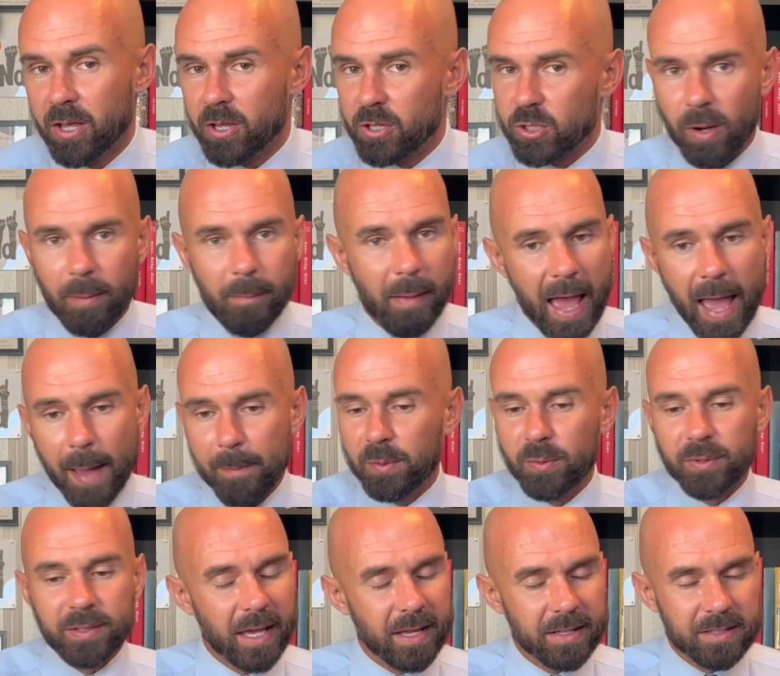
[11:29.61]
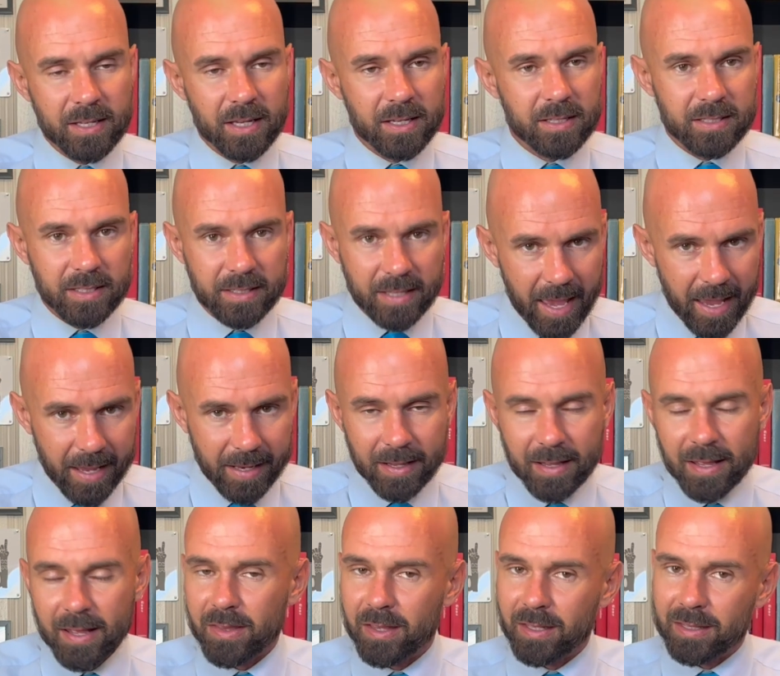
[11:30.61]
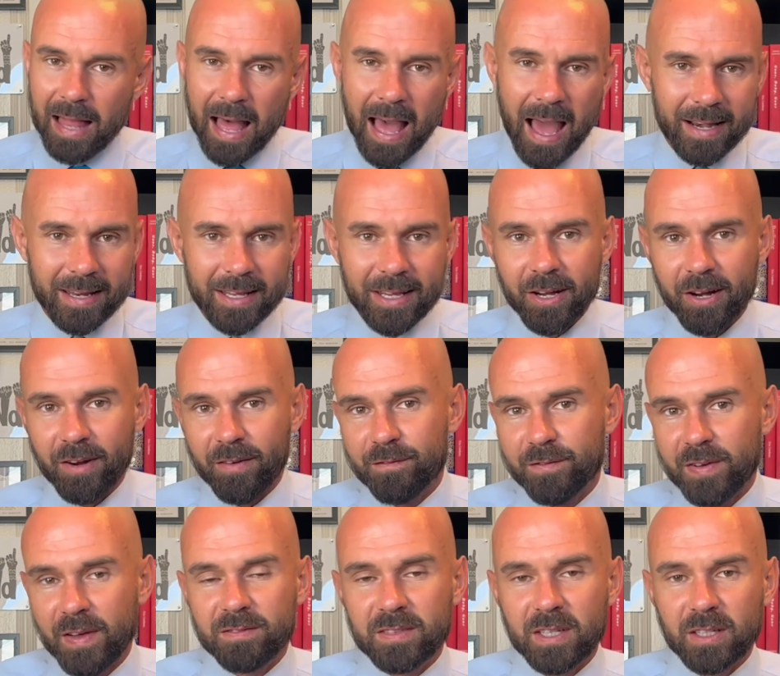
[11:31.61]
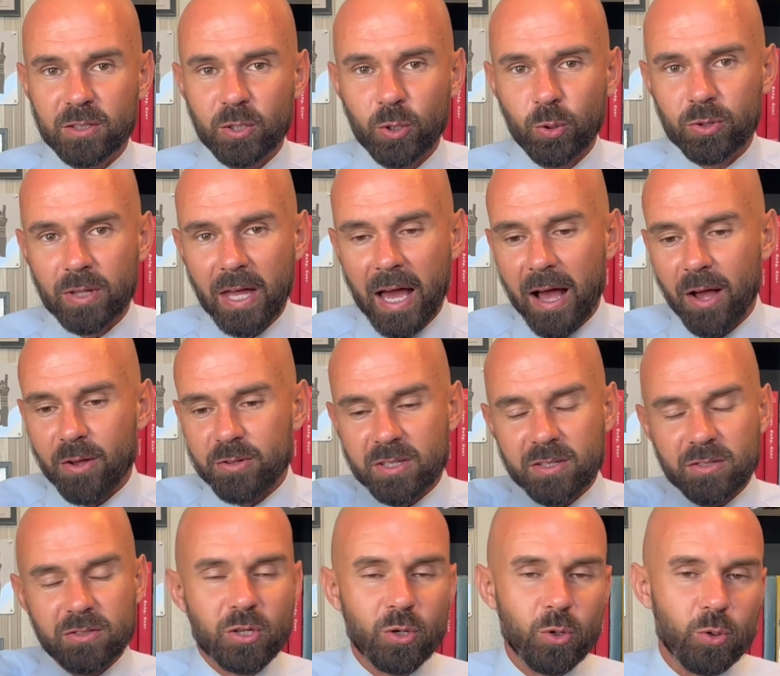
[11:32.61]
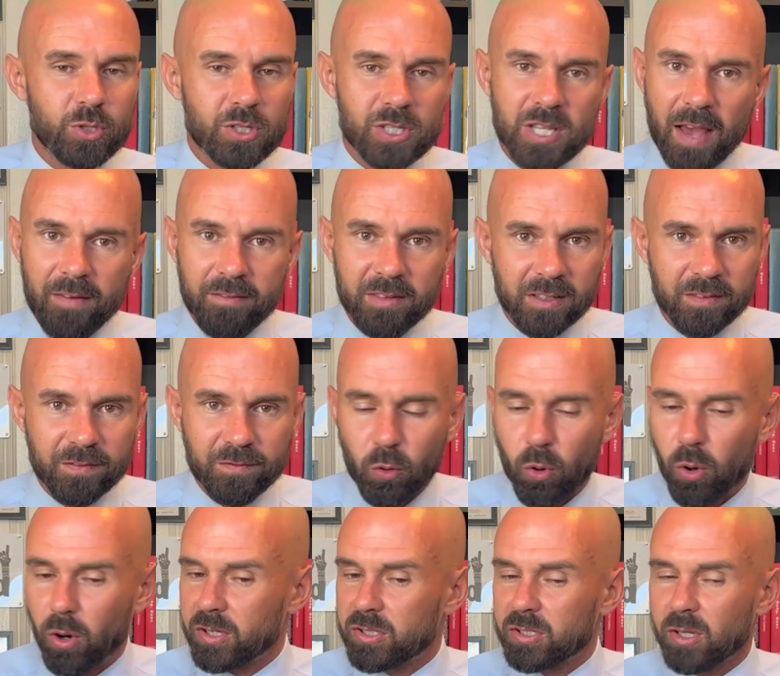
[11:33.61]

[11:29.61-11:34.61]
So I'm happy with 868. The lot here, 52,274.